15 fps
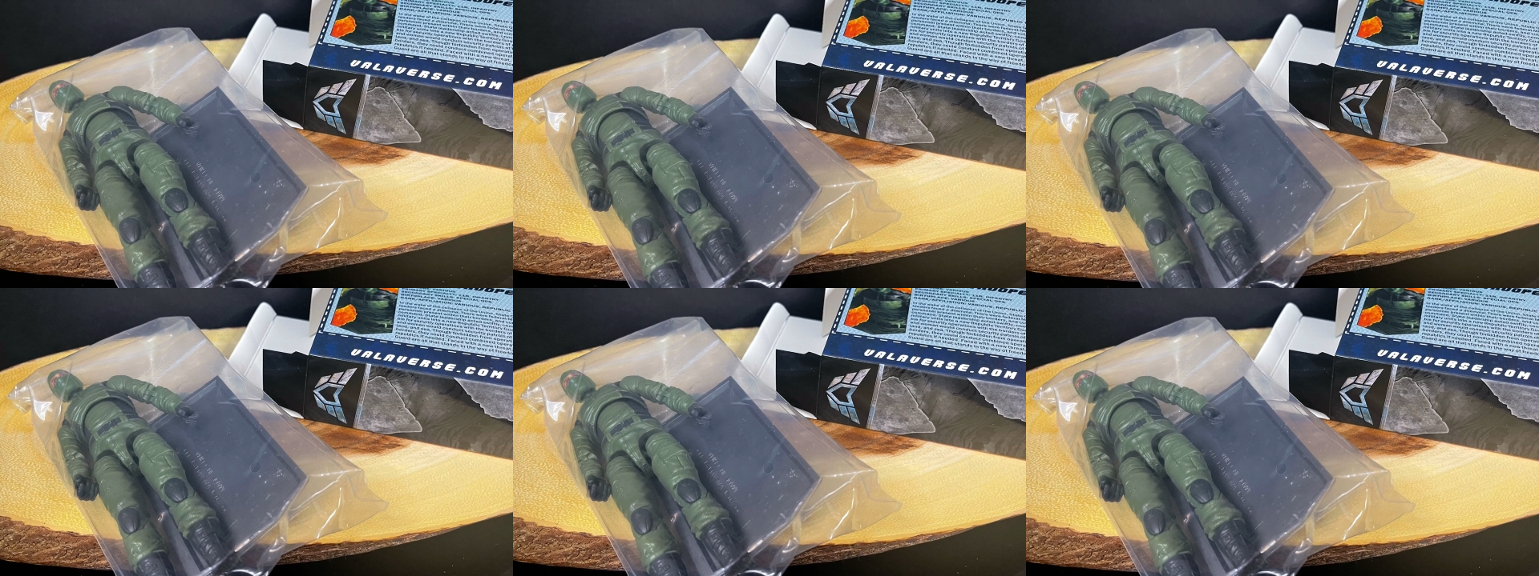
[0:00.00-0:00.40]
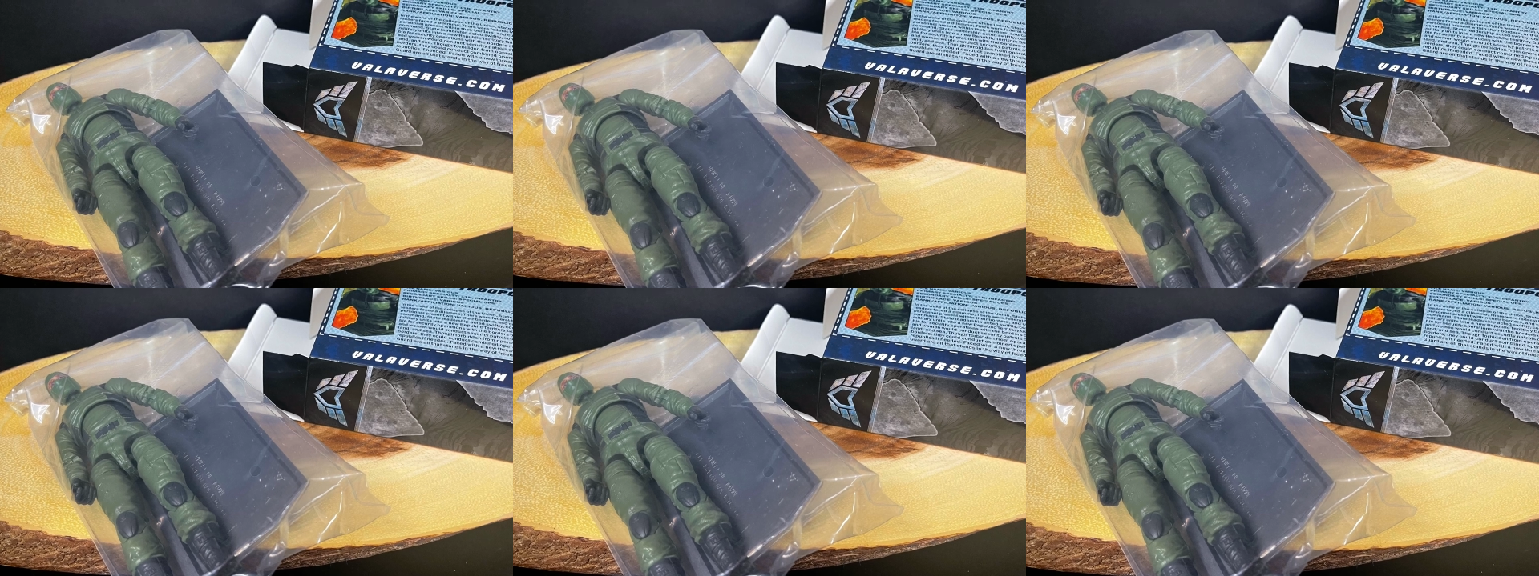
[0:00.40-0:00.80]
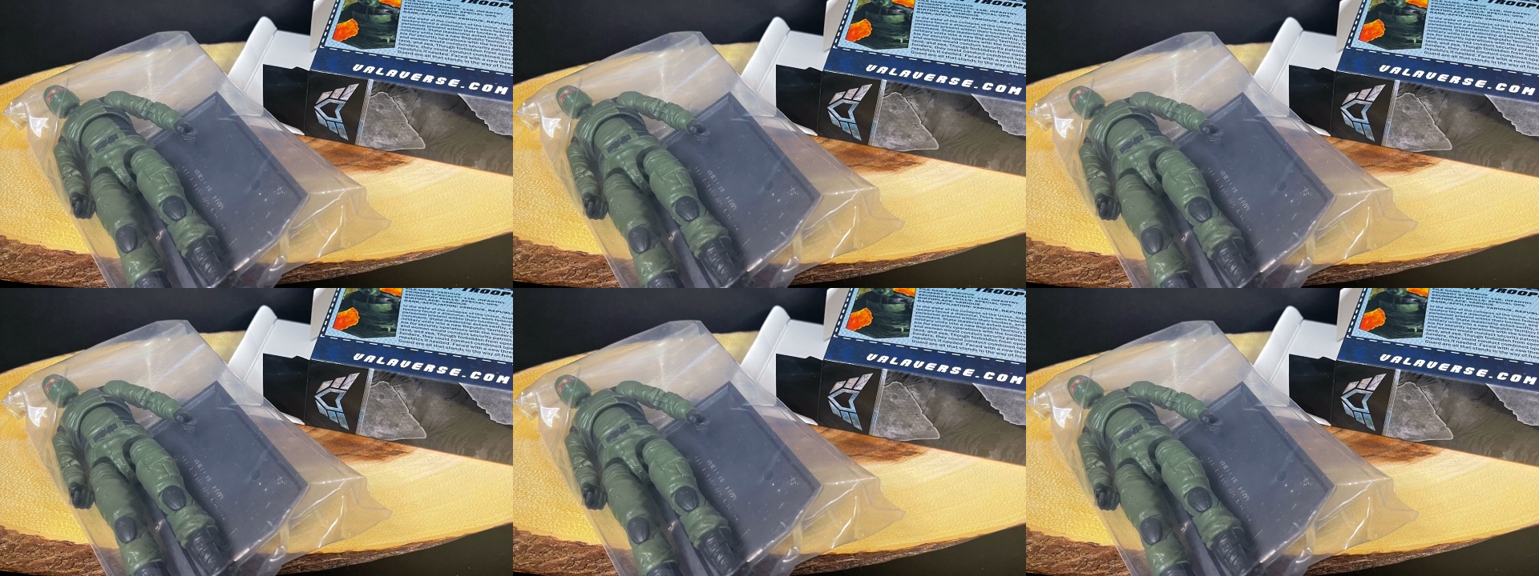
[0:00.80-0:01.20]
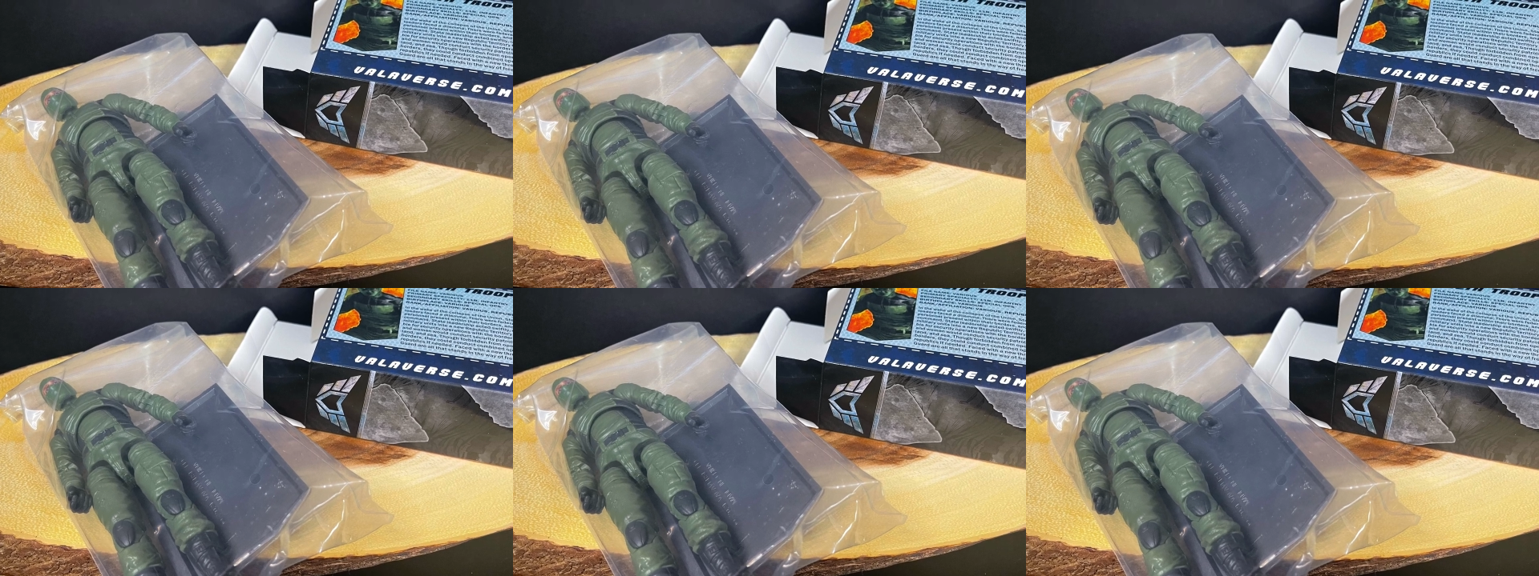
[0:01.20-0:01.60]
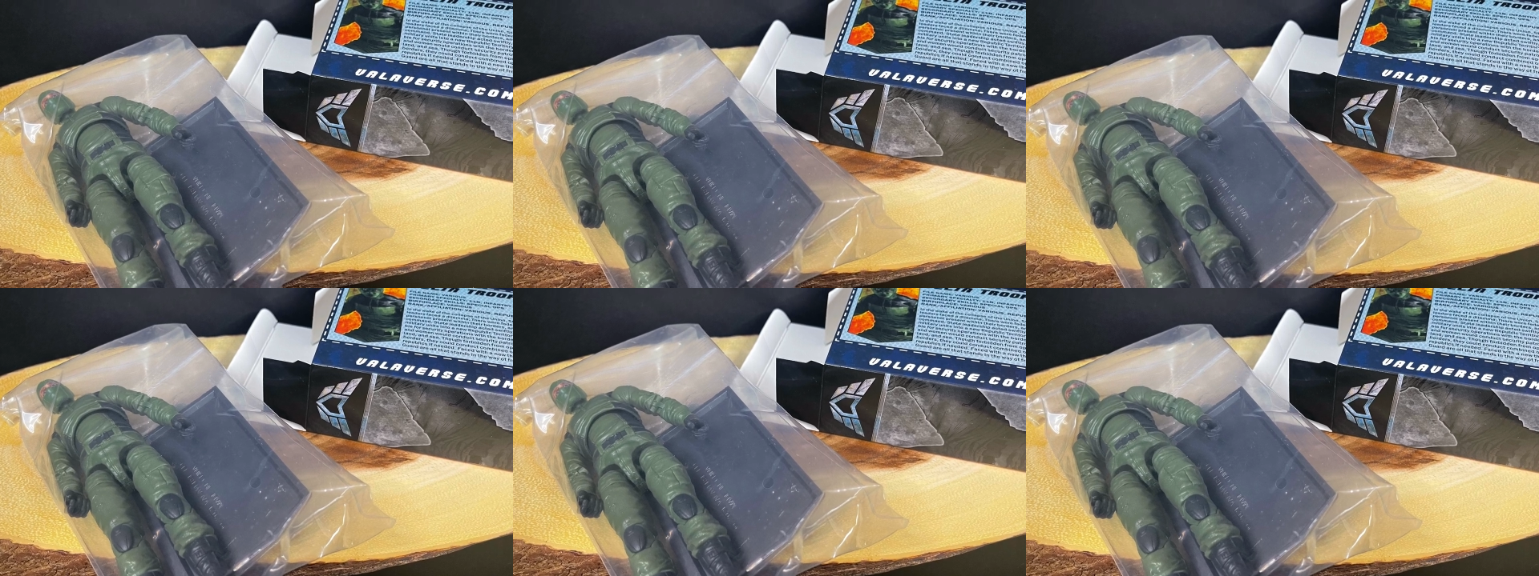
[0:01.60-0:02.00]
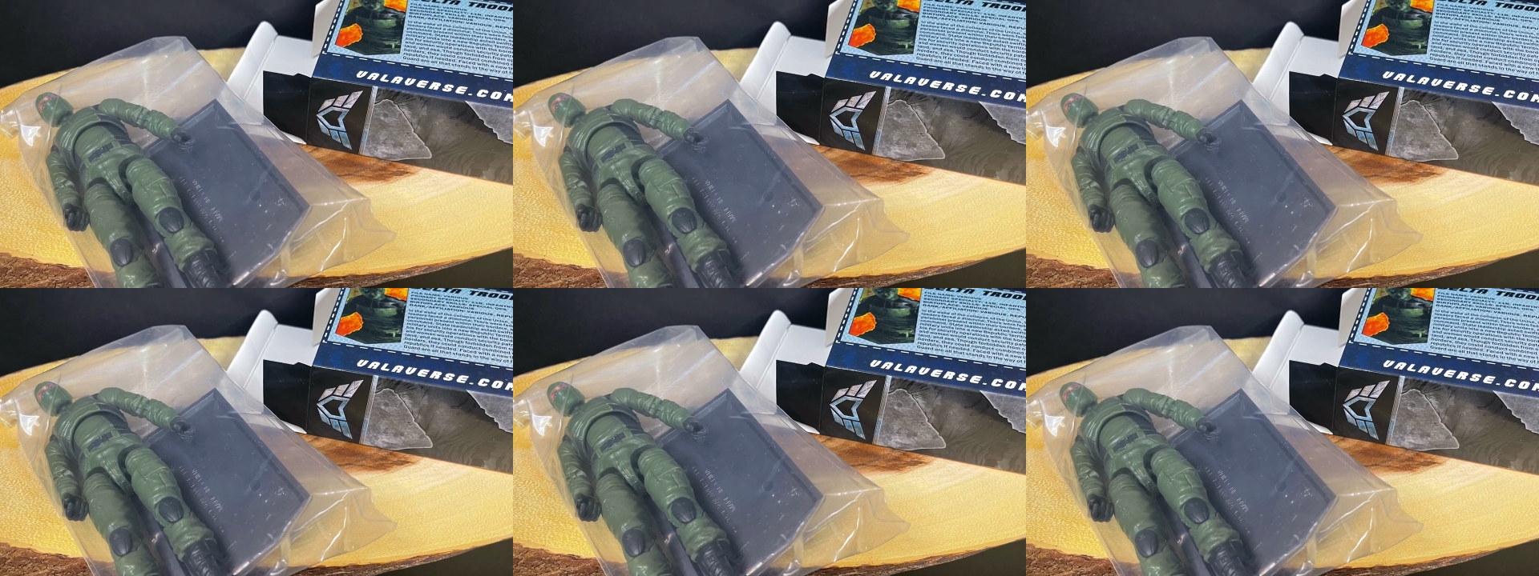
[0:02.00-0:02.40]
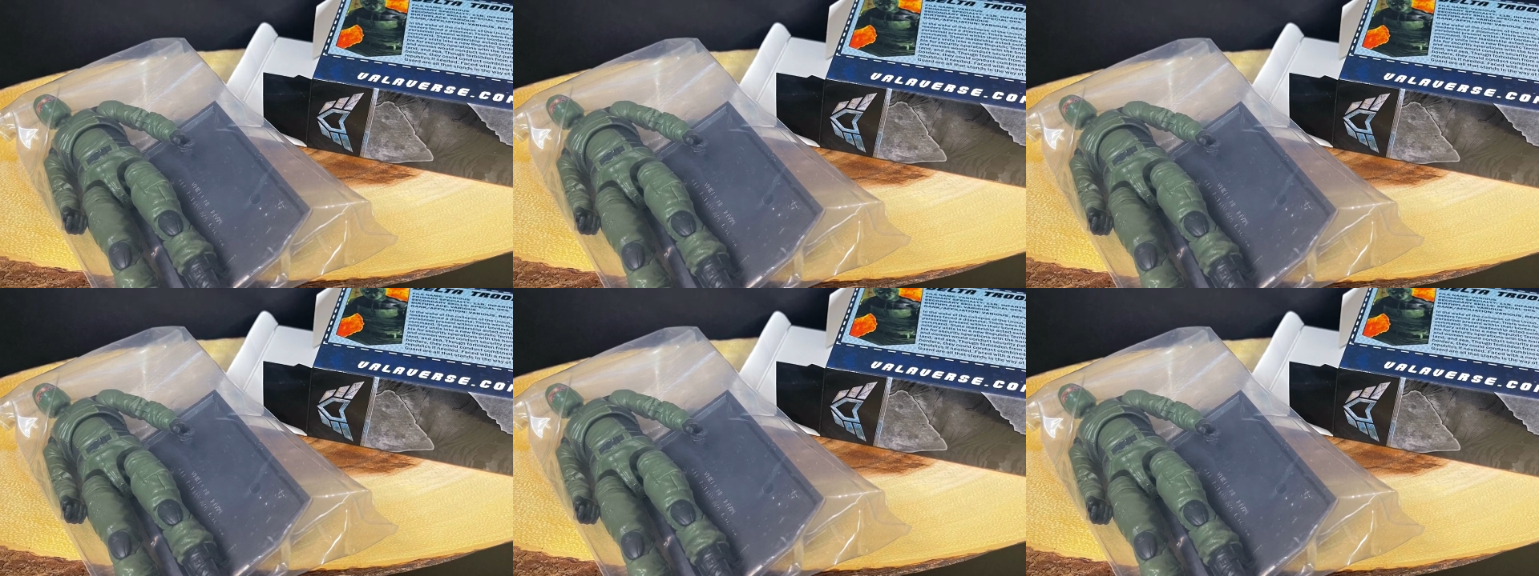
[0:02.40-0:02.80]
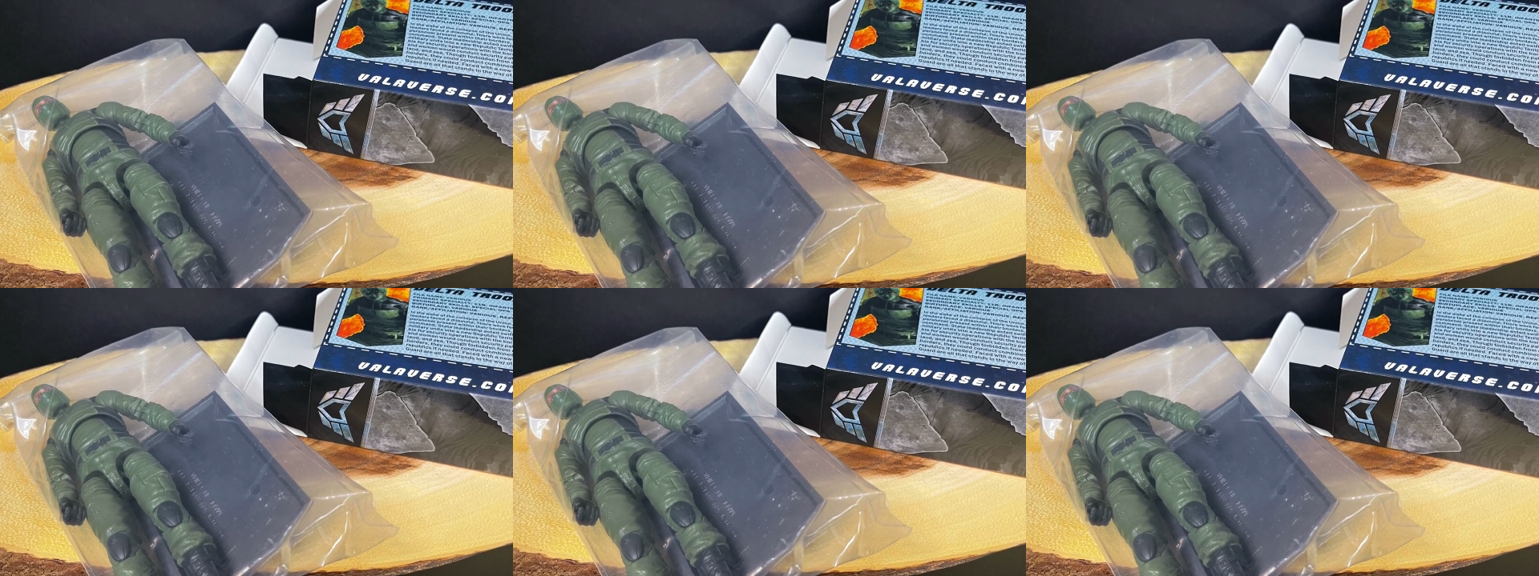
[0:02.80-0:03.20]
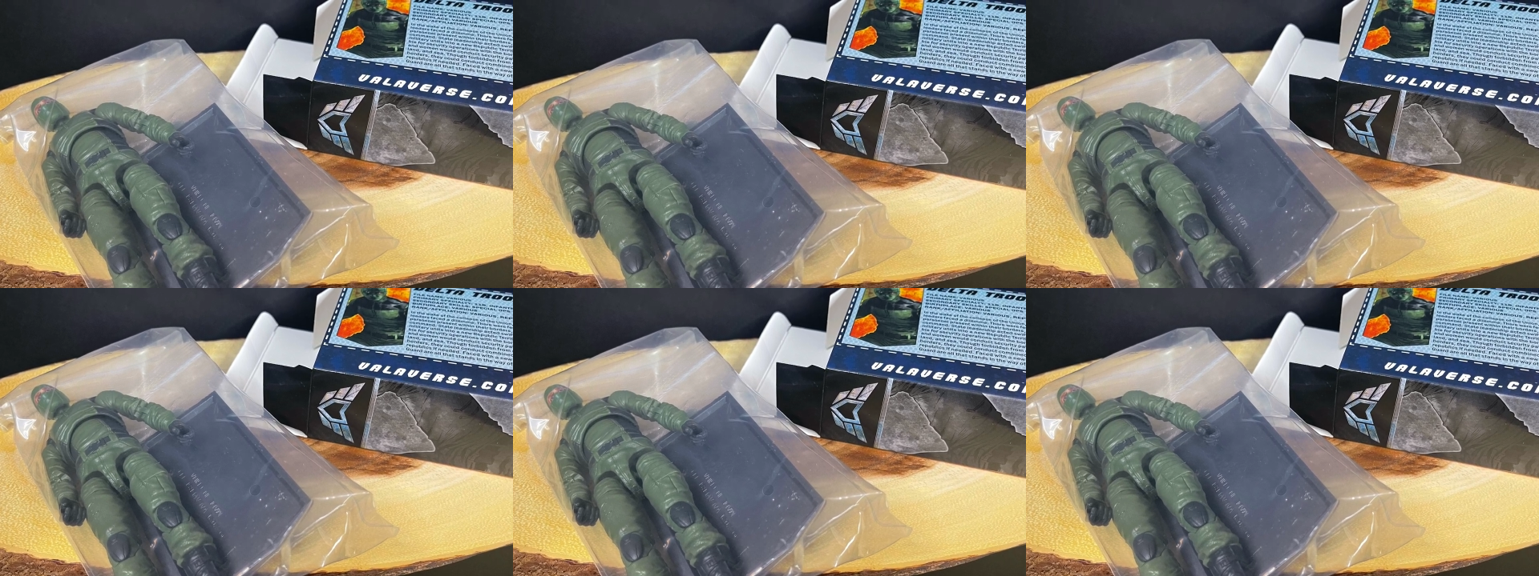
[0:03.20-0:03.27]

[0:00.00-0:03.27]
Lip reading: No face is visible, so there are no lips to read.